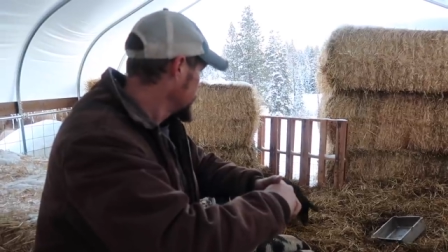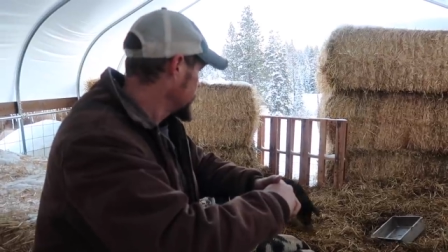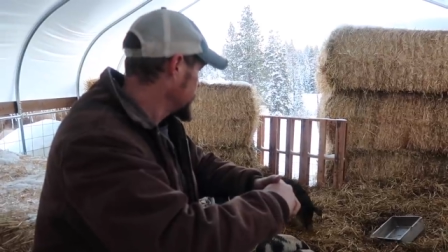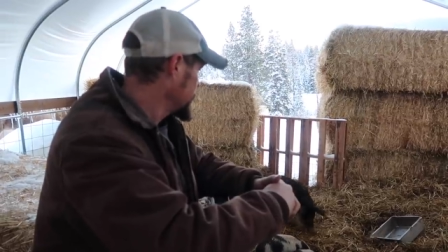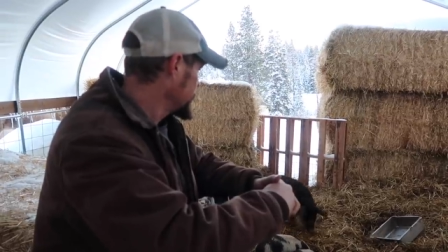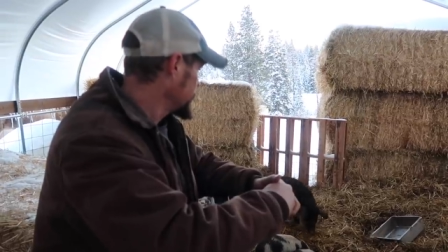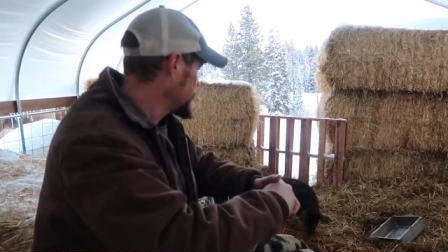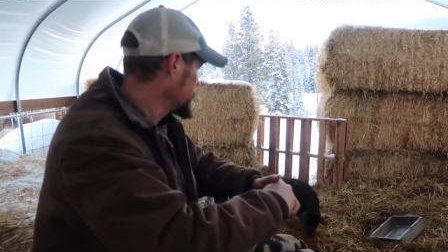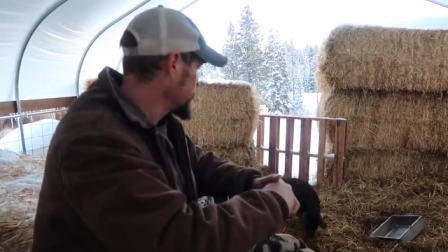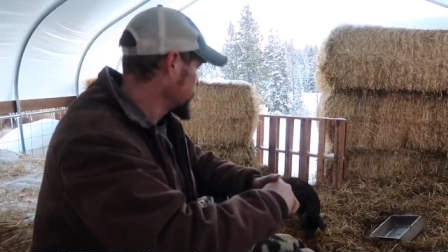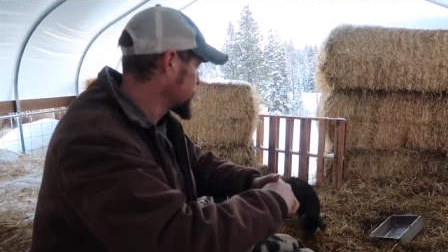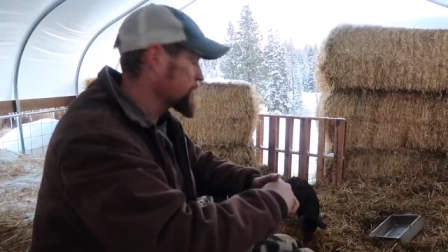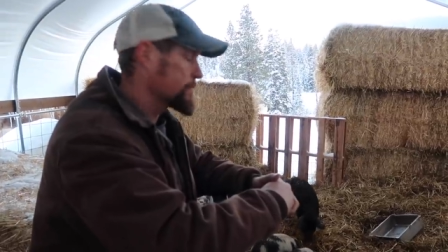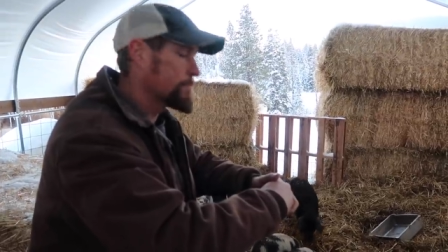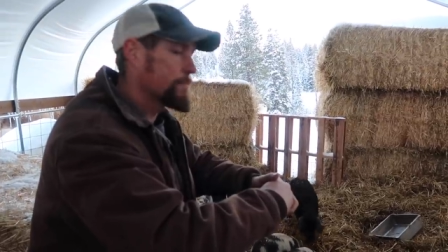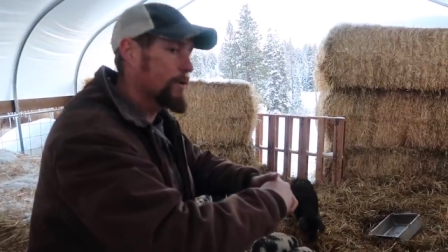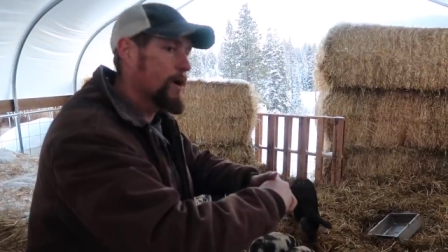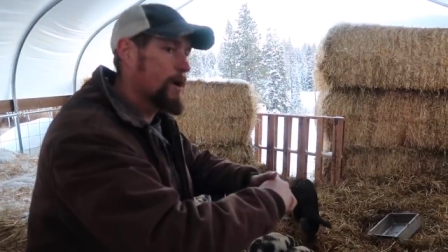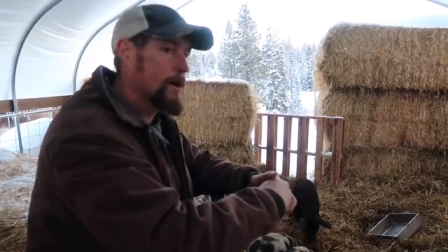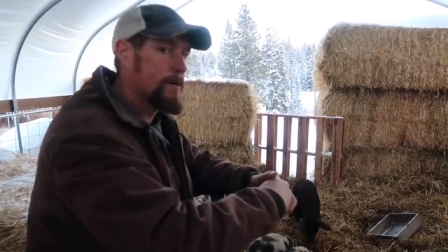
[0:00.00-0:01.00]
They were with their
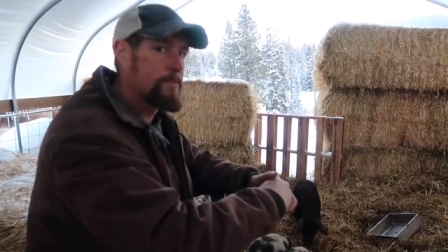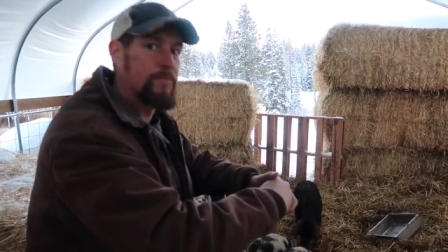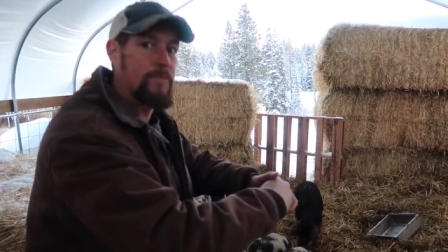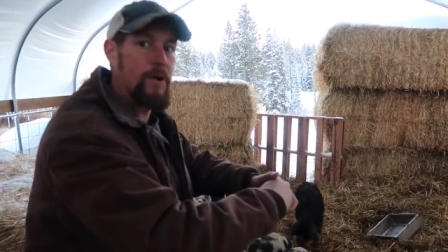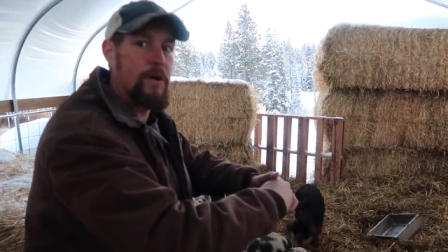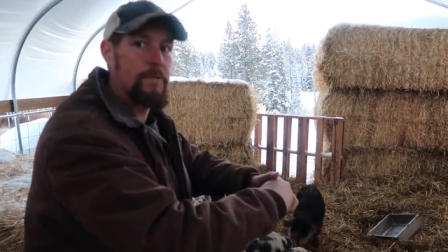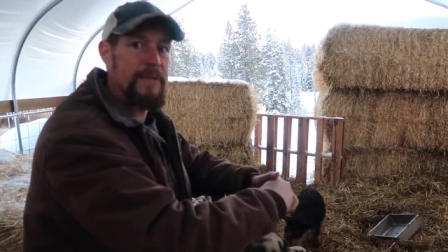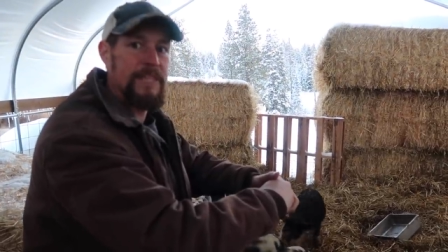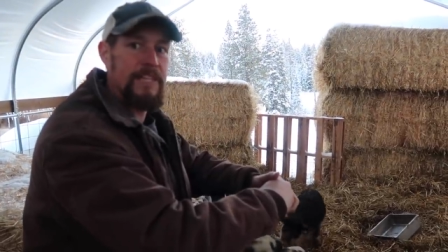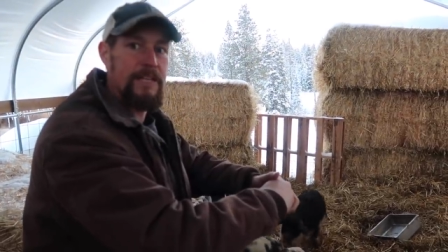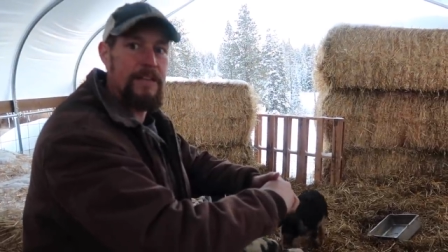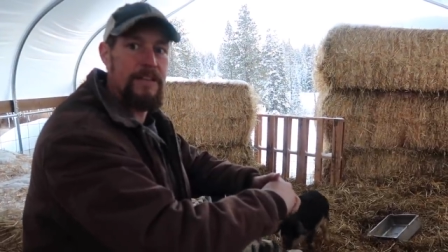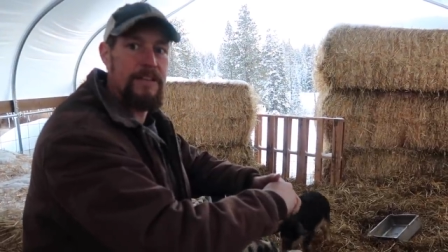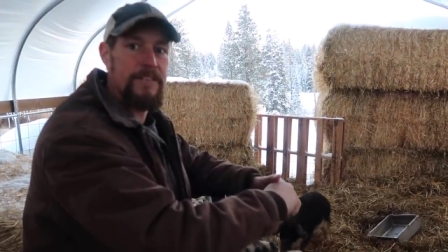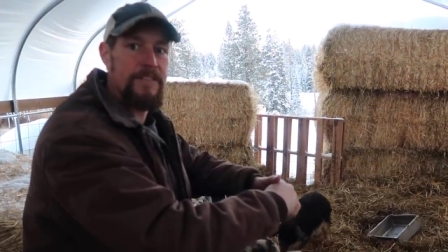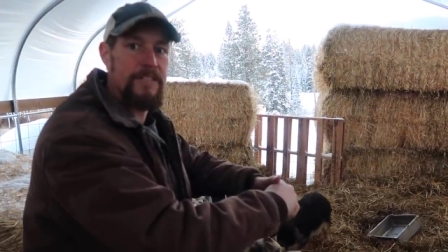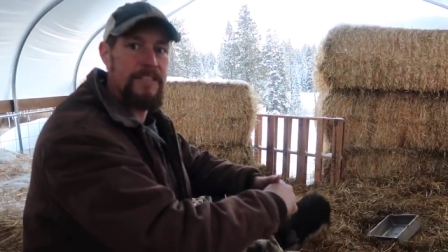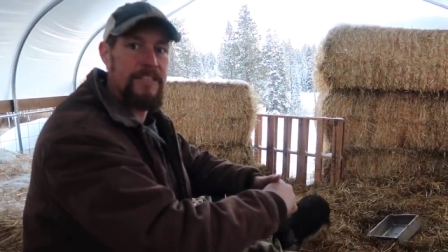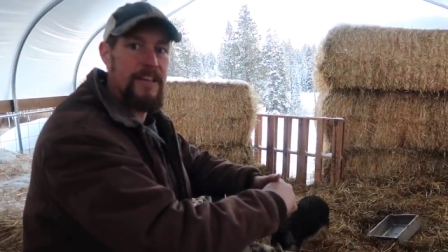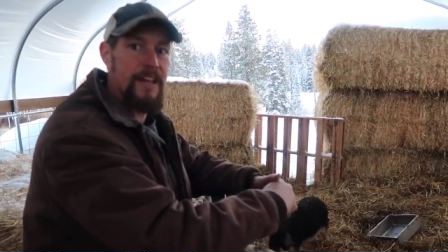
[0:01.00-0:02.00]
mom roaming the
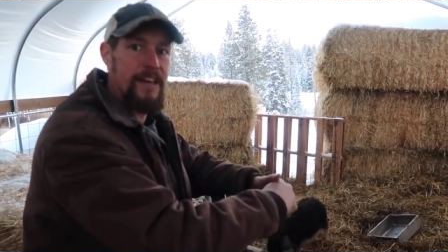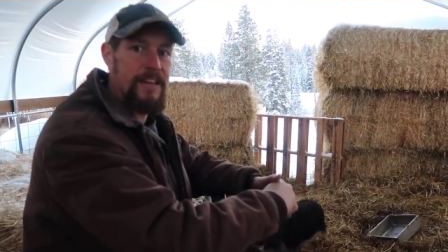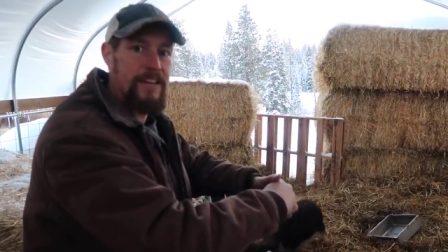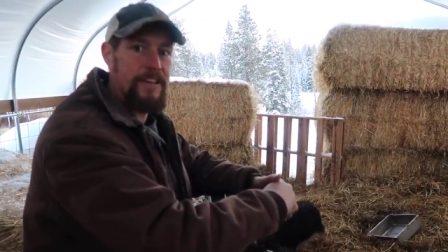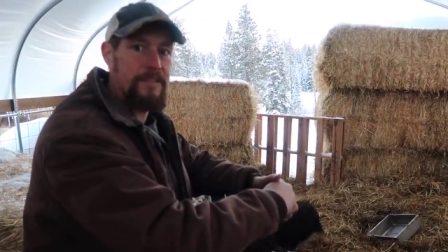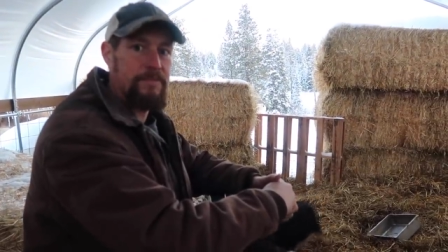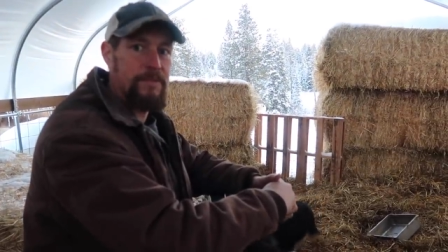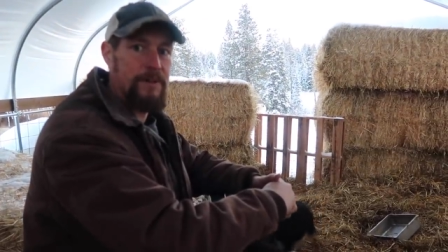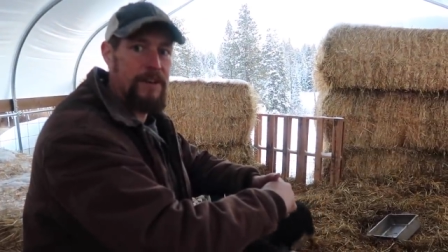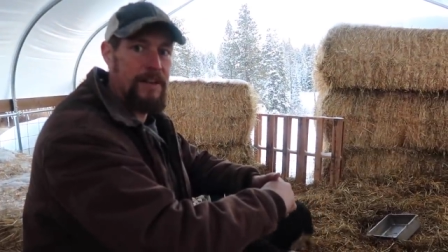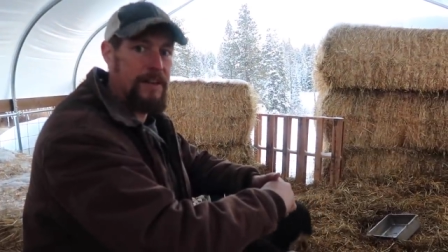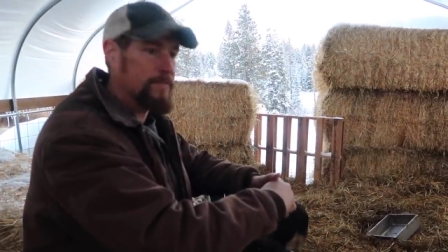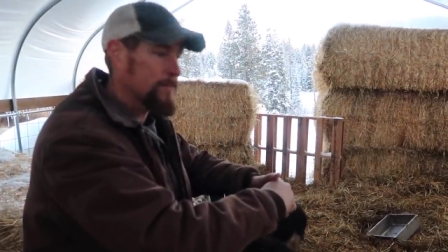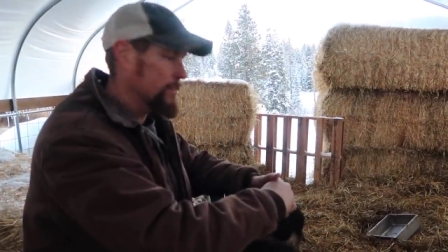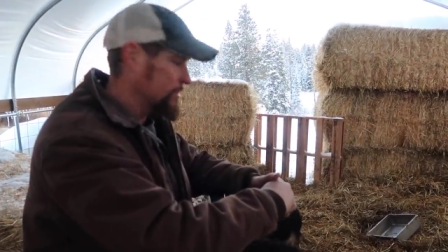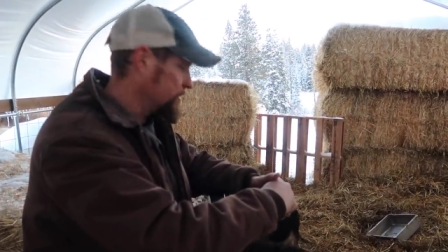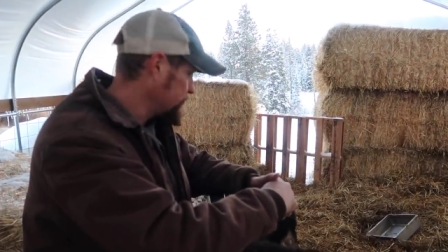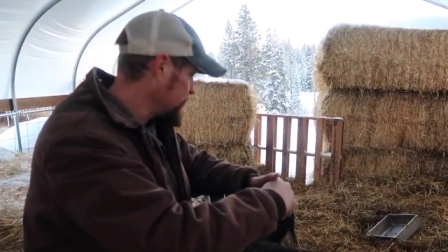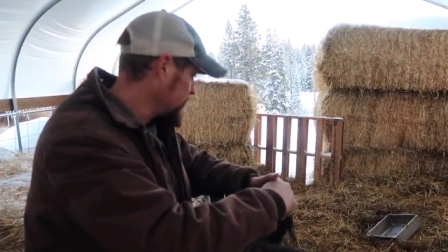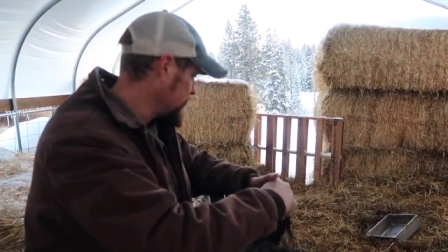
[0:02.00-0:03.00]
countryside, eating whatever
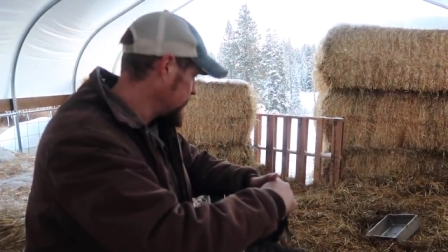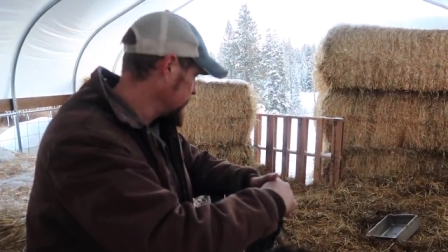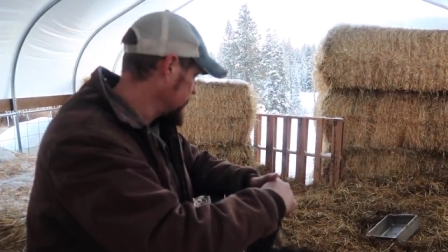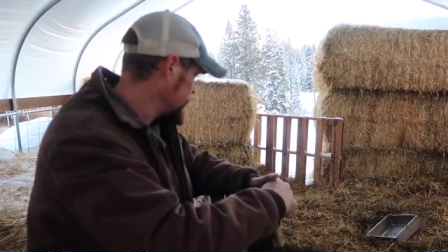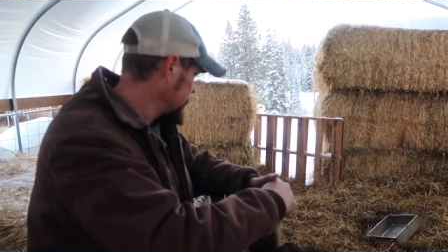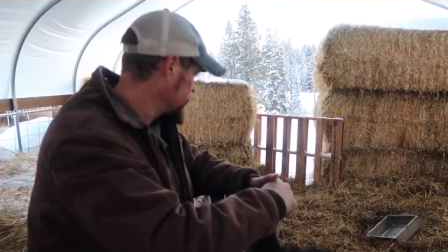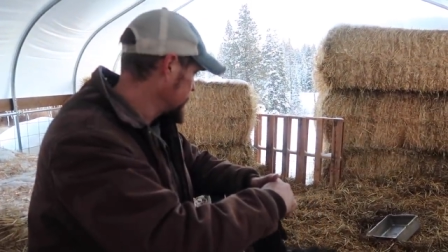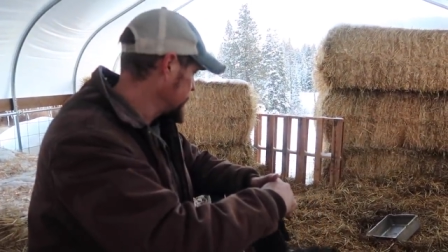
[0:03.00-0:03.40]
they wanted.